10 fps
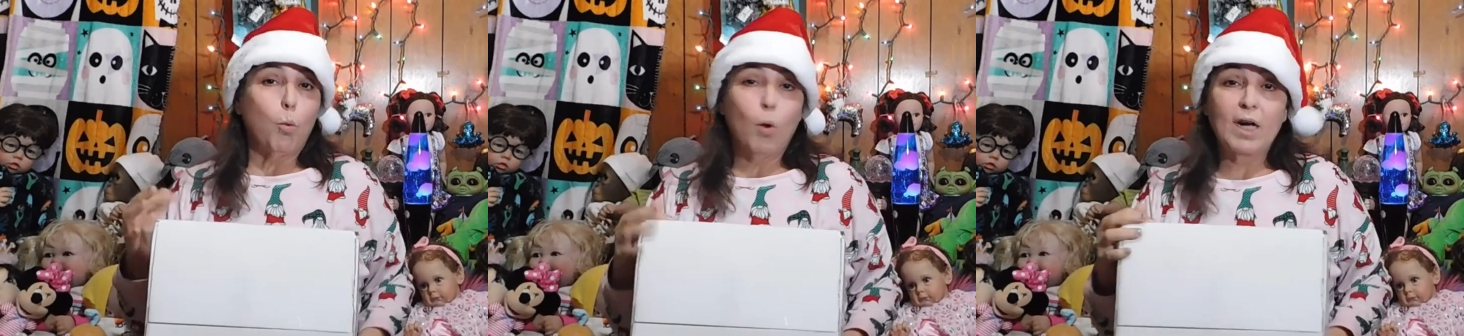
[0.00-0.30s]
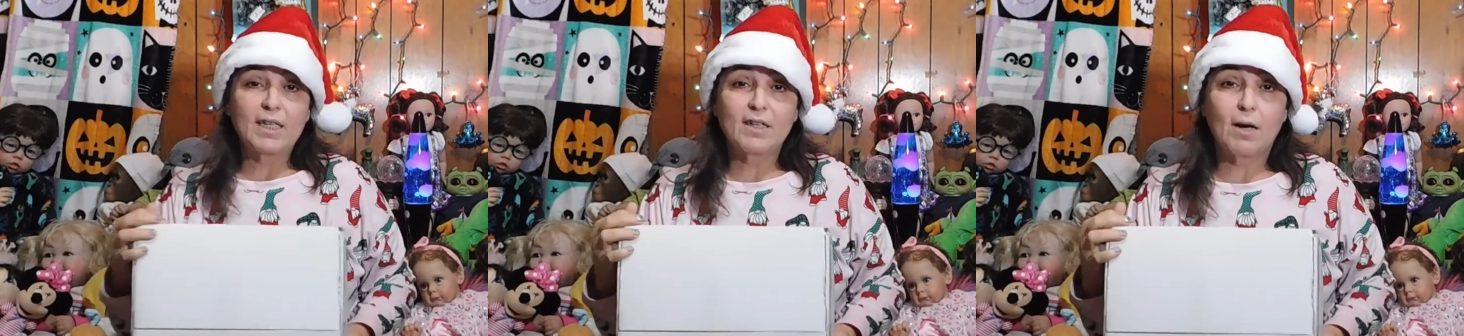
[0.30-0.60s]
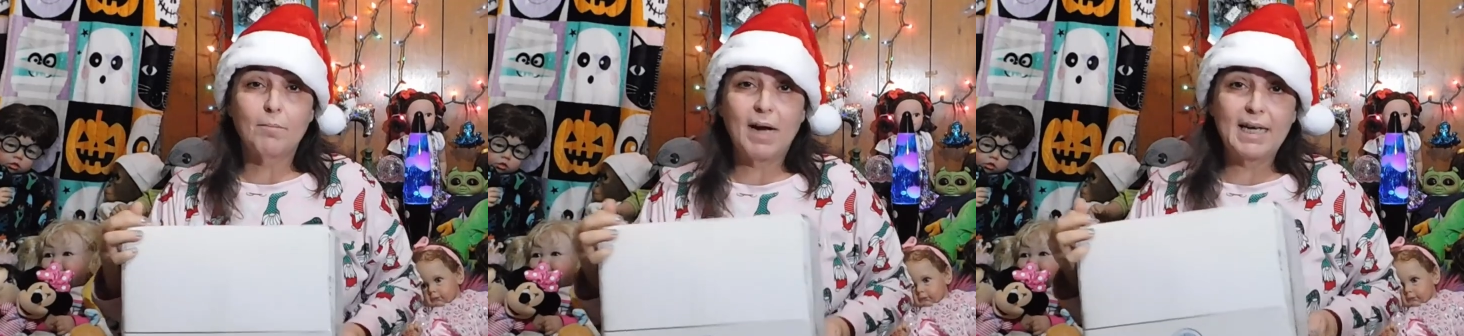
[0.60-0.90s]
Speaker 1: what is
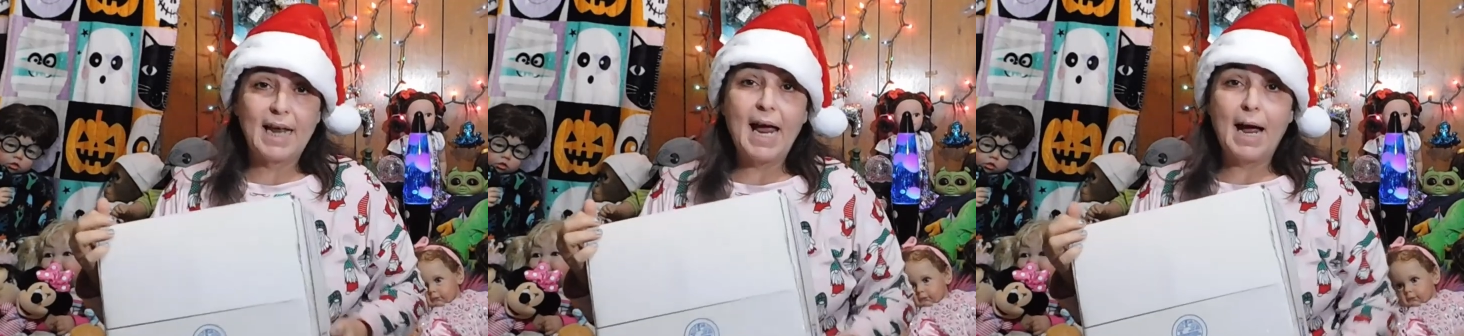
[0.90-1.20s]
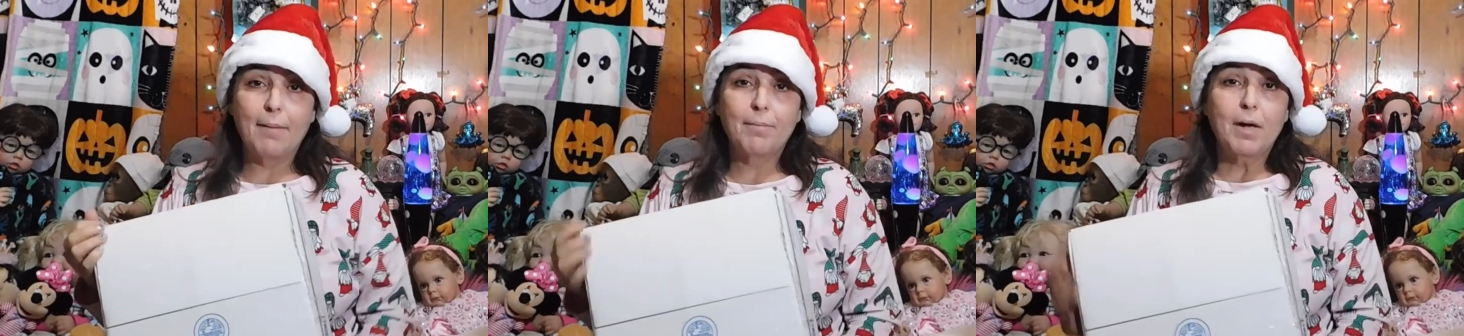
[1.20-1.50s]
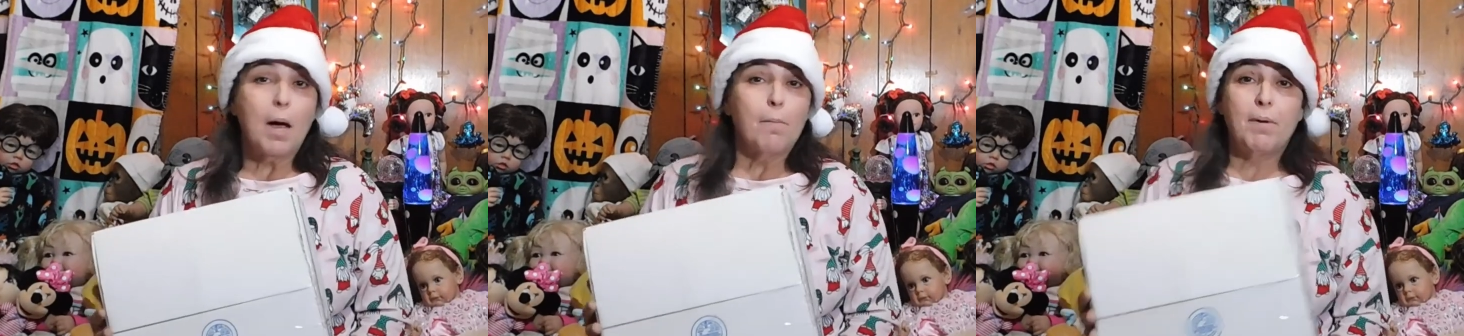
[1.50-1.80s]
on my lap
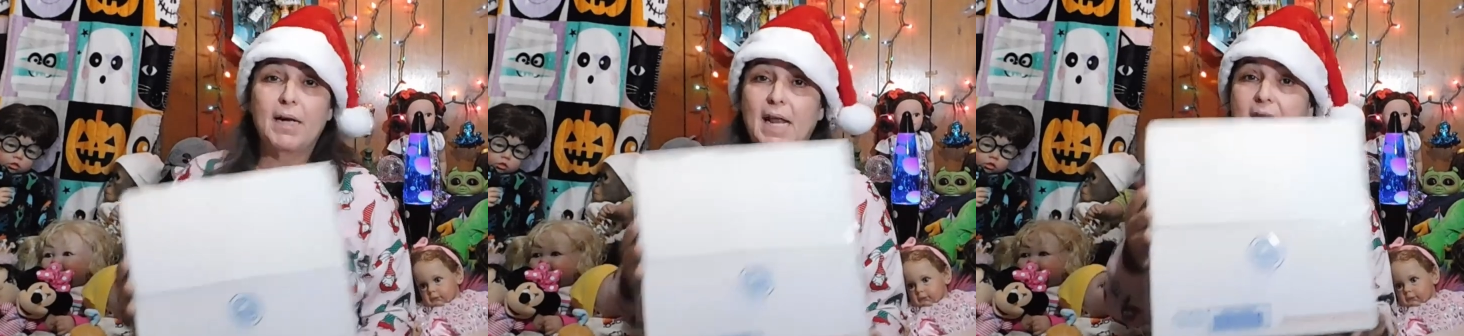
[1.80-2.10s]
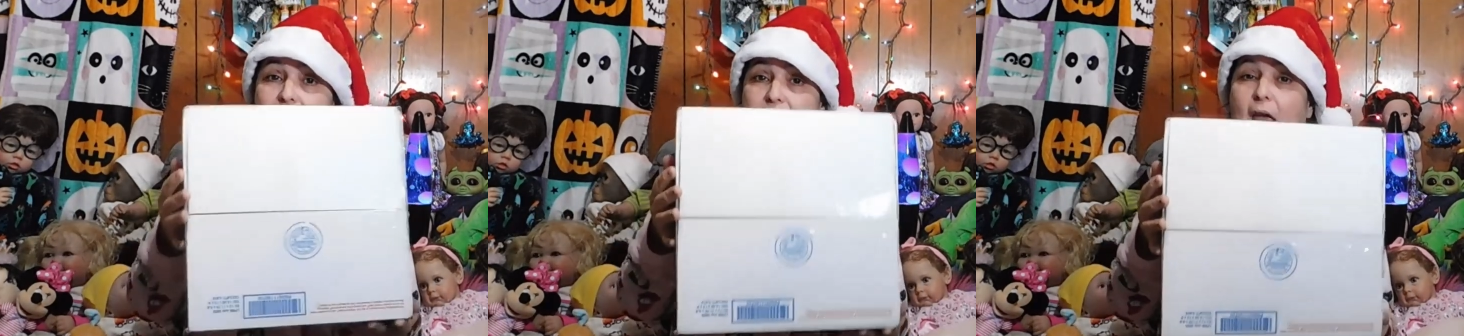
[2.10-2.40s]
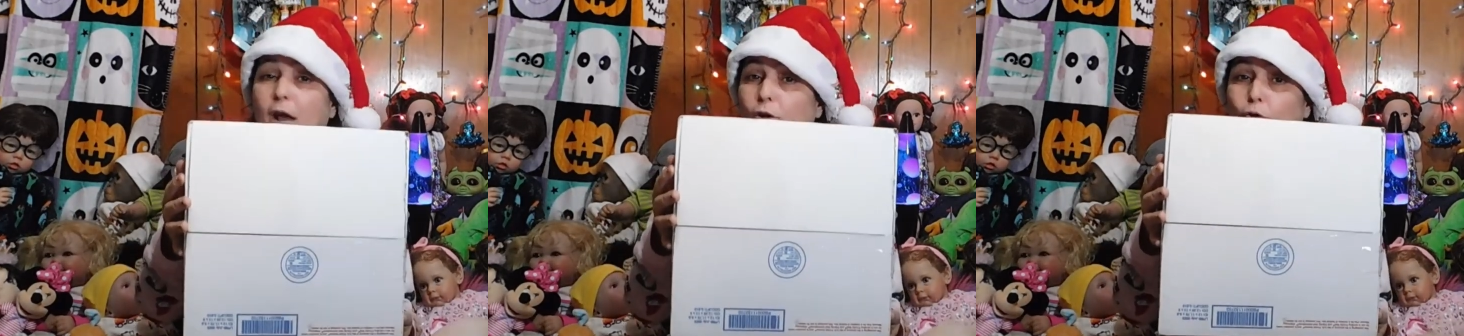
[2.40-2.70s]
but
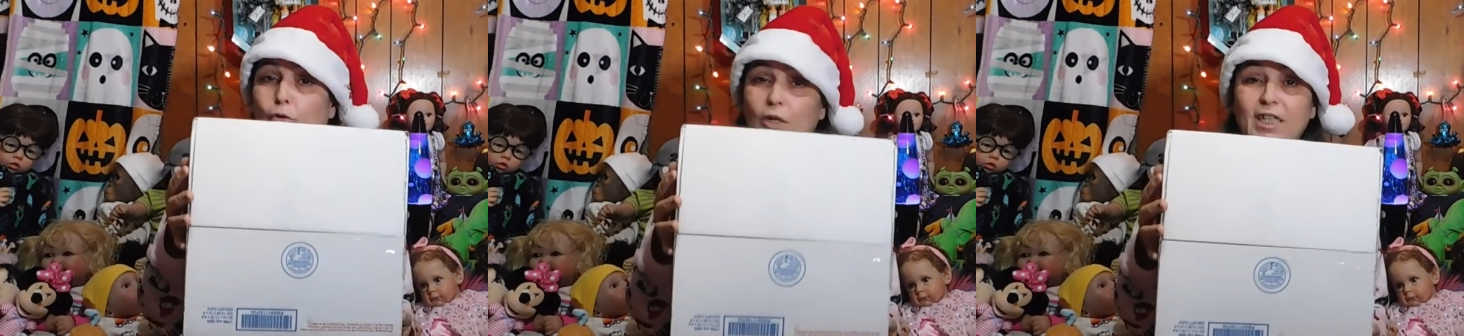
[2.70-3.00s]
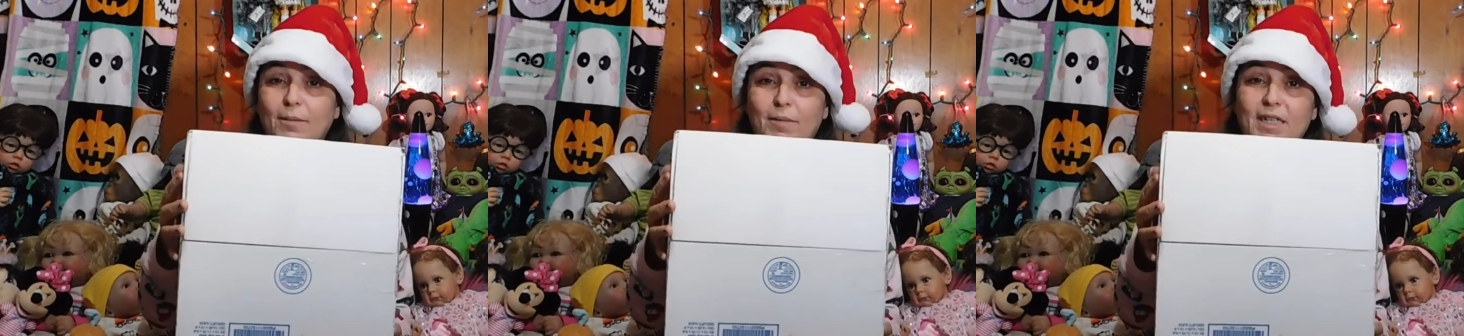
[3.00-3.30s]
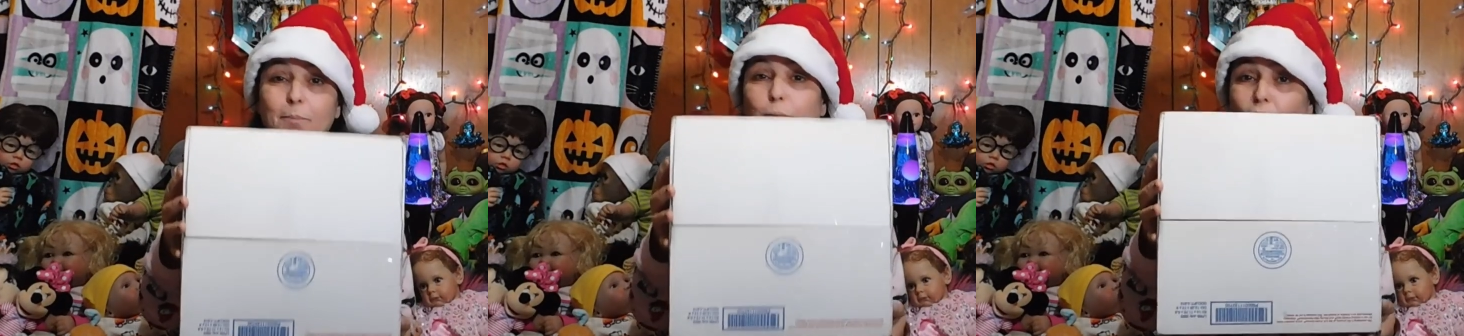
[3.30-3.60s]
a
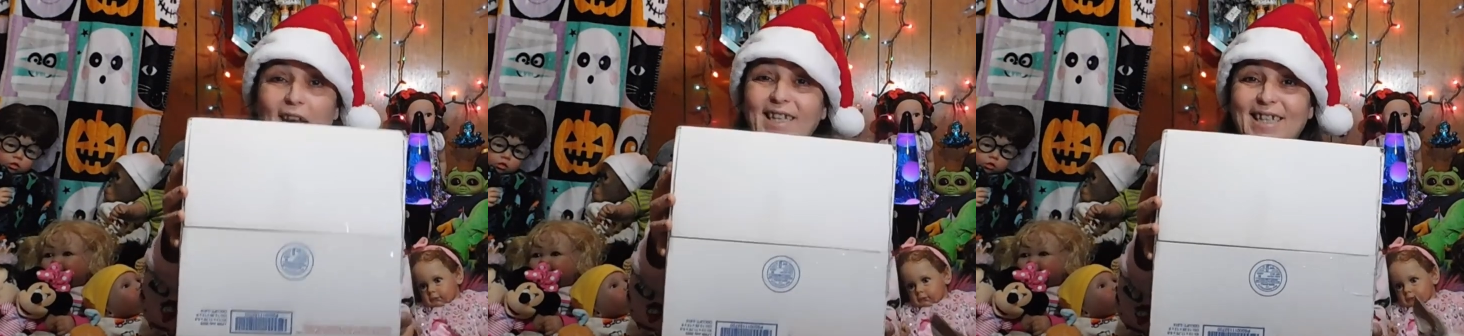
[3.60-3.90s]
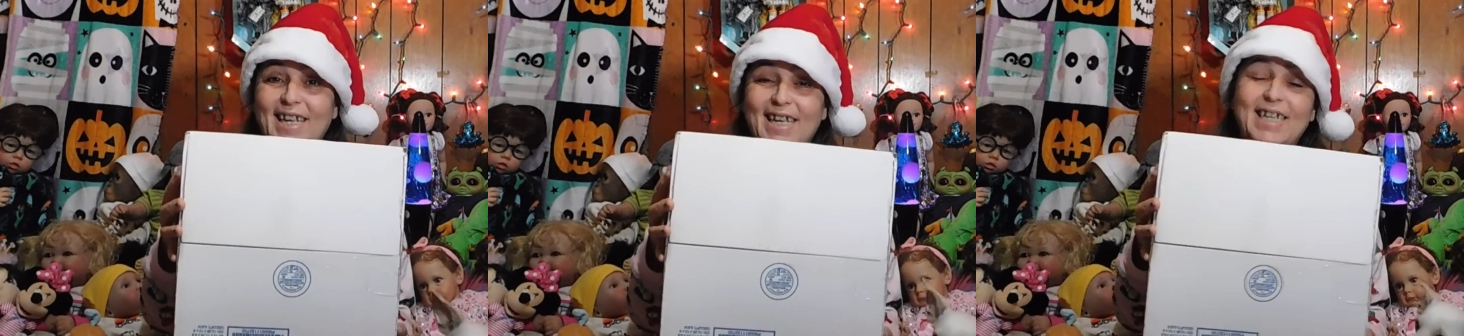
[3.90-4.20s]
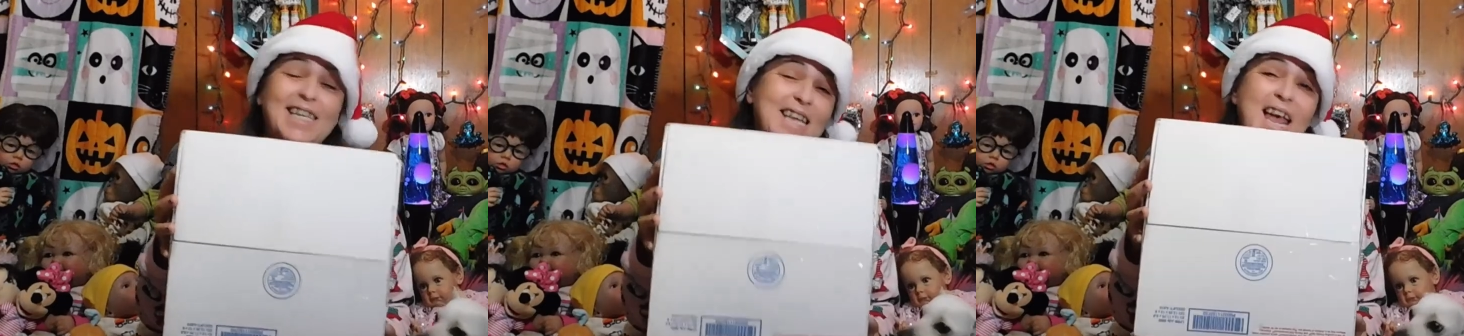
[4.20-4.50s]
Christmas
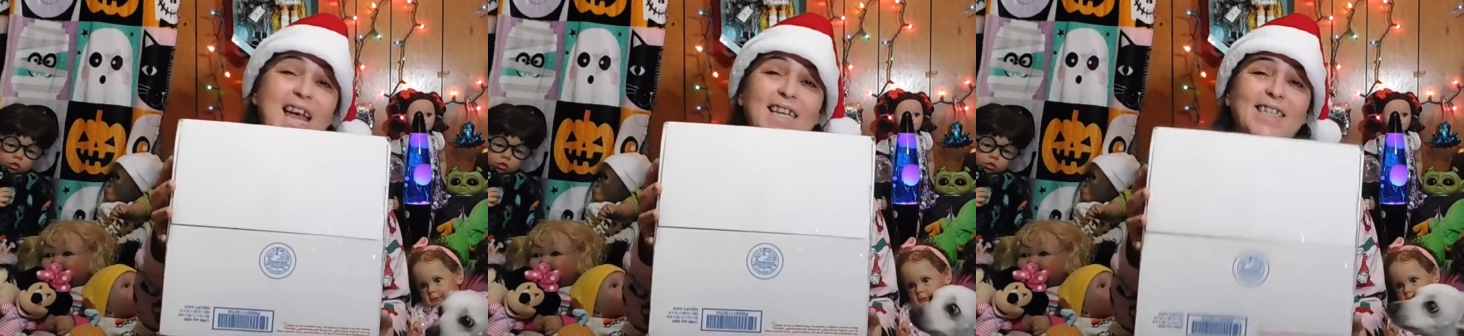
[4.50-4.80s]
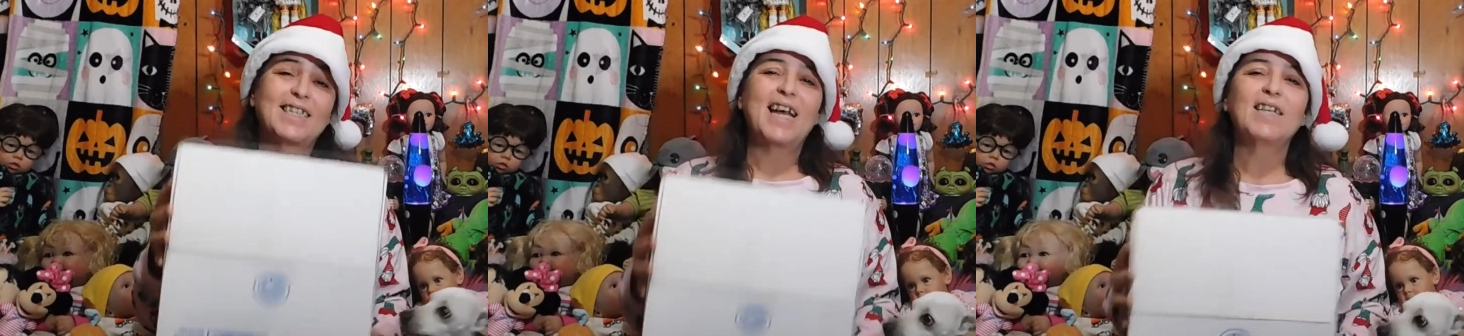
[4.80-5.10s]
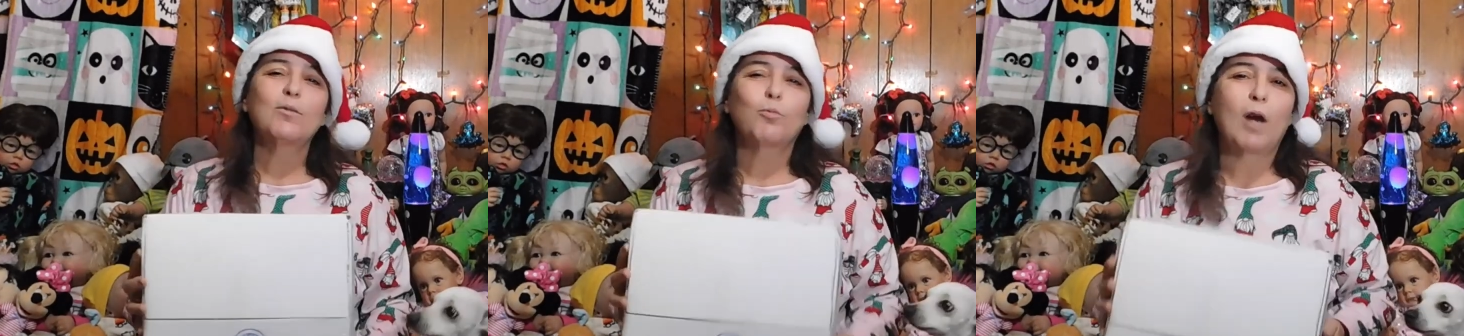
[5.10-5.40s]
present? Yes,
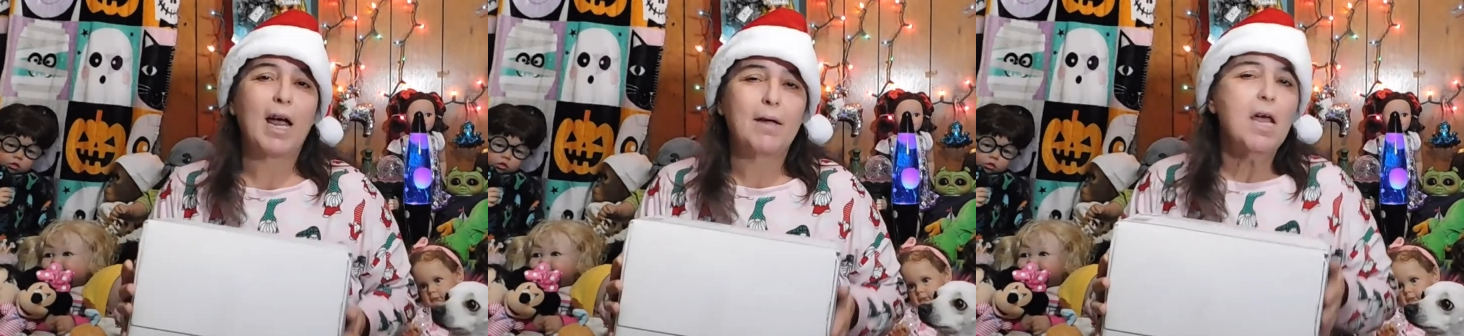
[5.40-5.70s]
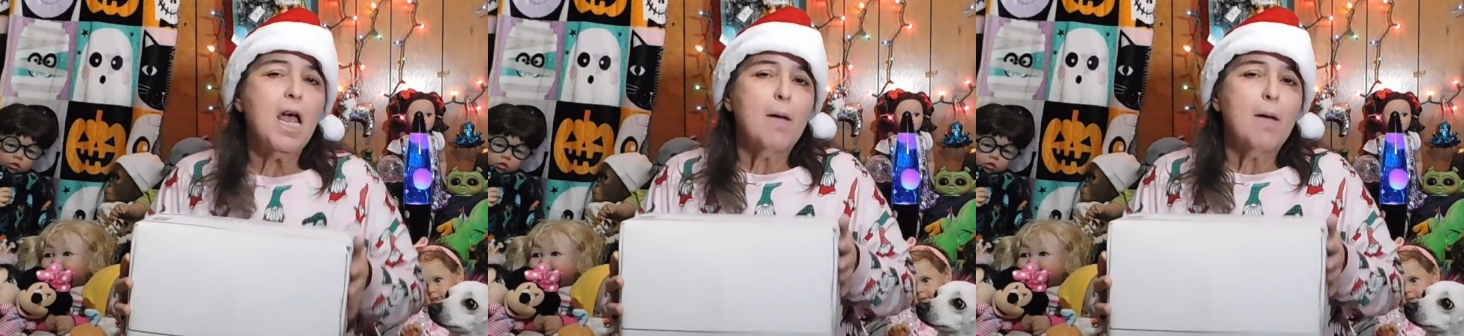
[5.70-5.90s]
that's right.